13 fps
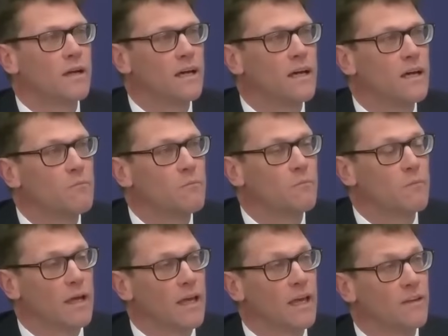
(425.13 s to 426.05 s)

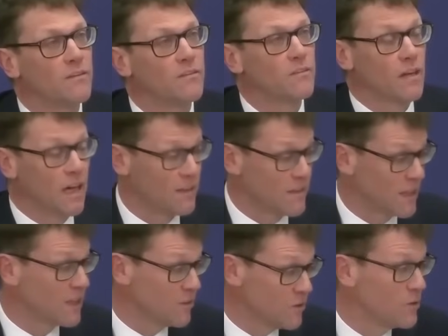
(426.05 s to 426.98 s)
and I
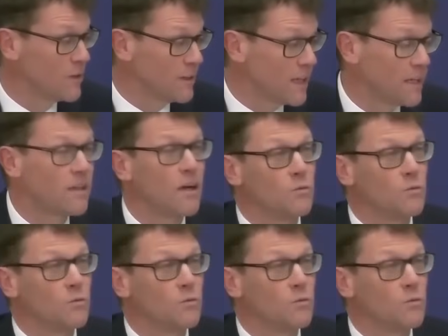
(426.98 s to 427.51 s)
think in doing that